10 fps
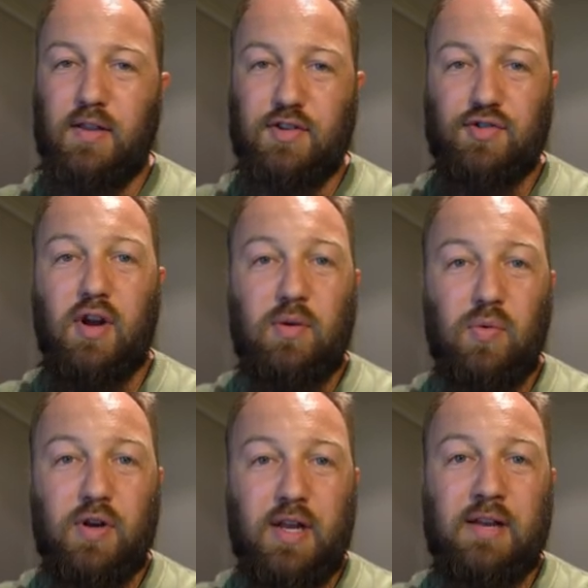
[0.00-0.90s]
strike
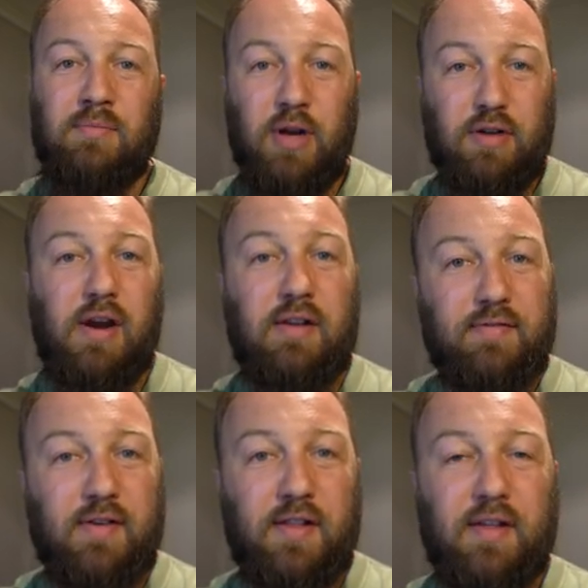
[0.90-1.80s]
water in my
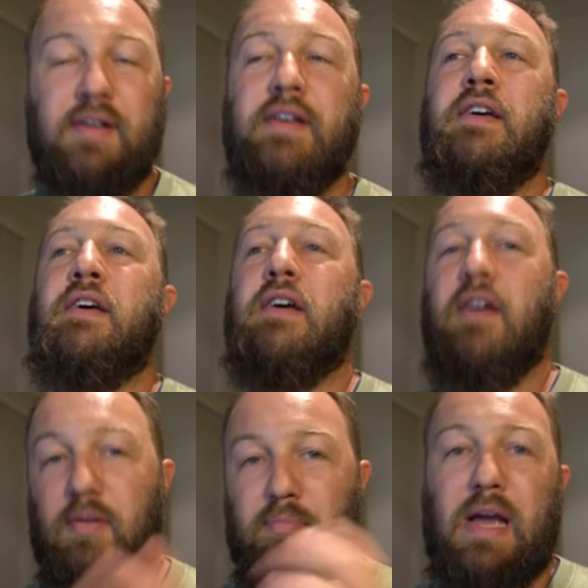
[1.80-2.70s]
grandfather,
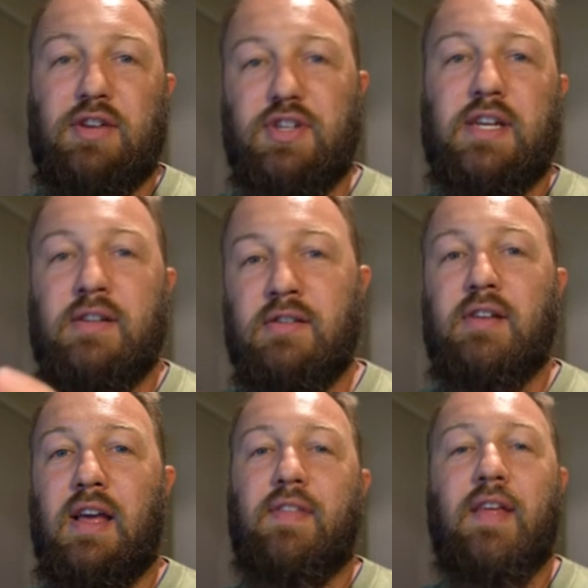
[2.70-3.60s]
mash in,
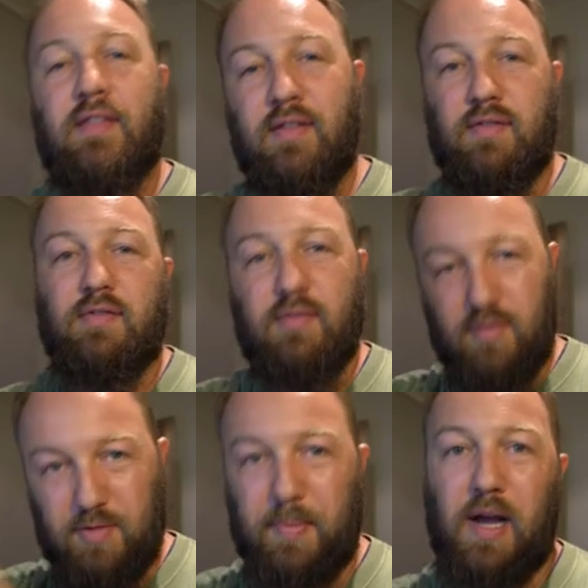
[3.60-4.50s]
and then
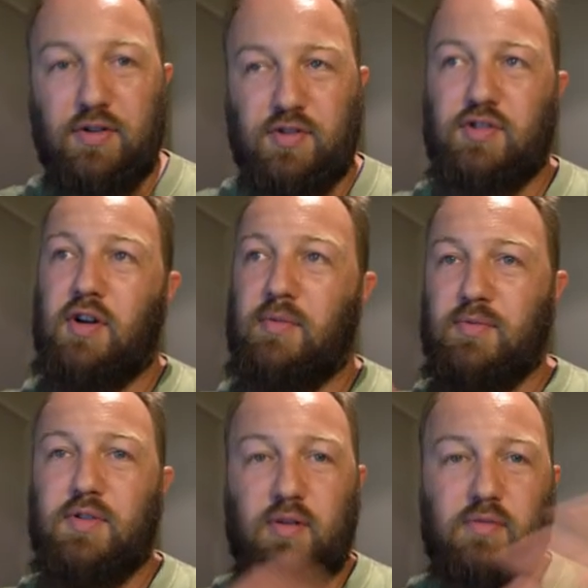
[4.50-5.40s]
sparge on top.
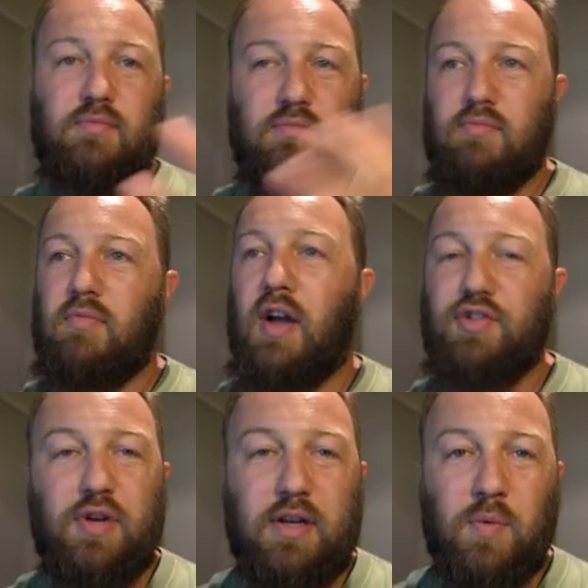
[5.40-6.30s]
So I
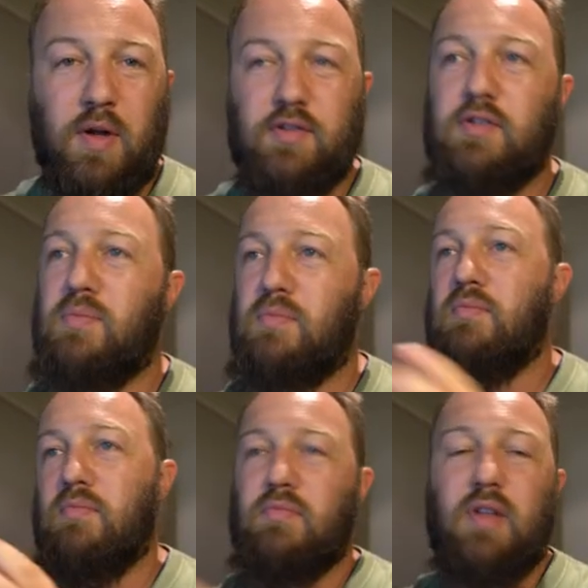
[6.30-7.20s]
treat it once.
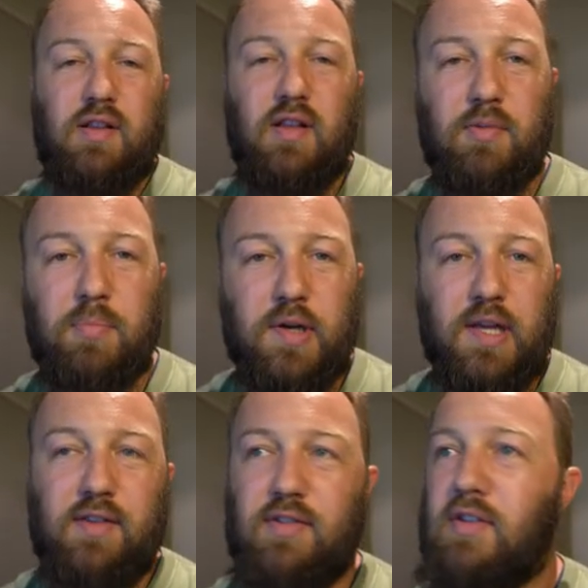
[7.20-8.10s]
That's
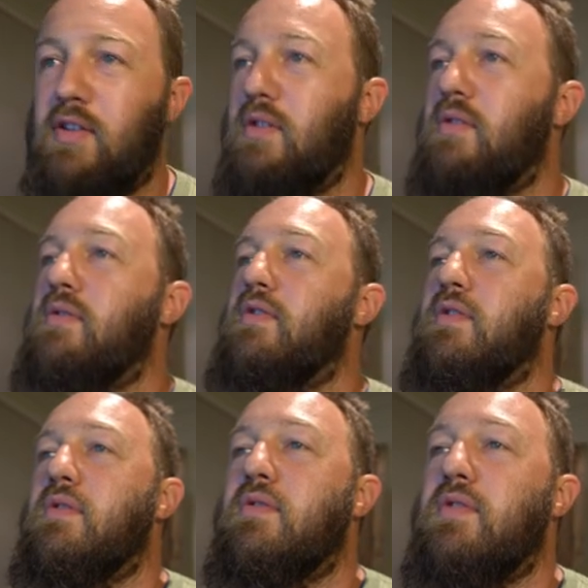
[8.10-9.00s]
pretty easy
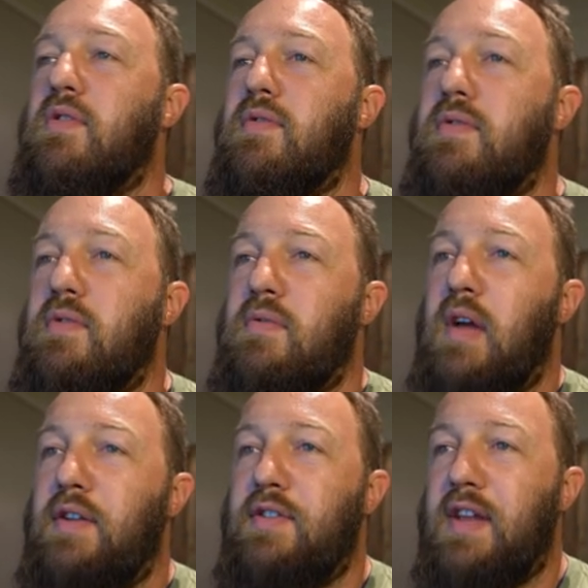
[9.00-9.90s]
to sort of
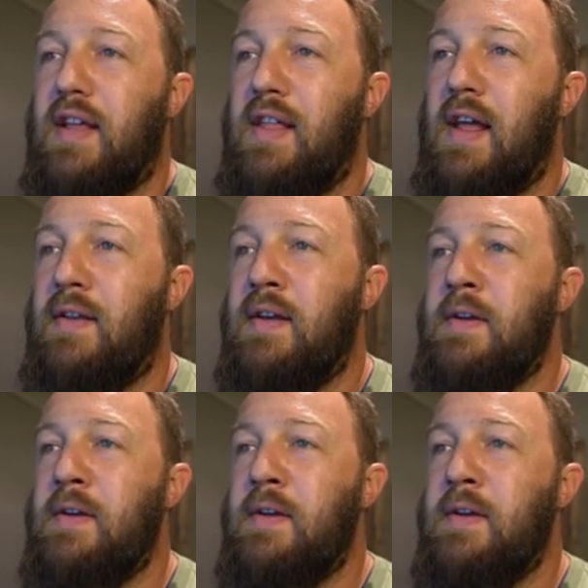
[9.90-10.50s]
understand that.